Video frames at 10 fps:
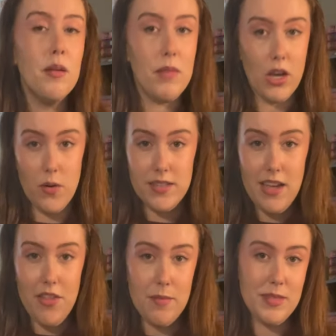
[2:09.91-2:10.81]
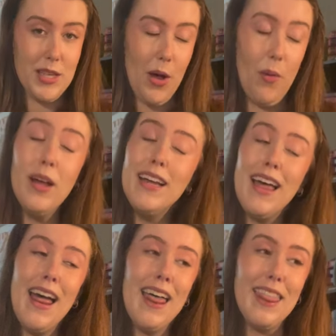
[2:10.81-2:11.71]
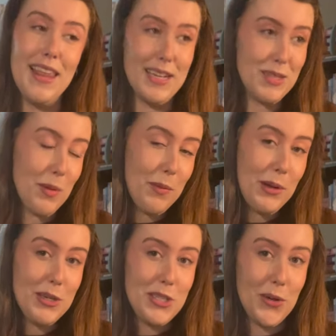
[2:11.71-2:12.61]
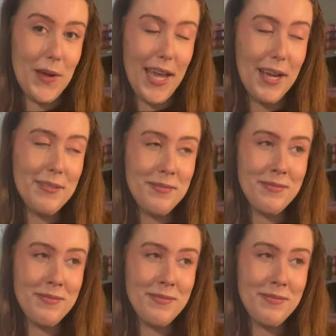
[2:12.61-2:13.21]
me go and sell them, so that is what we're doing.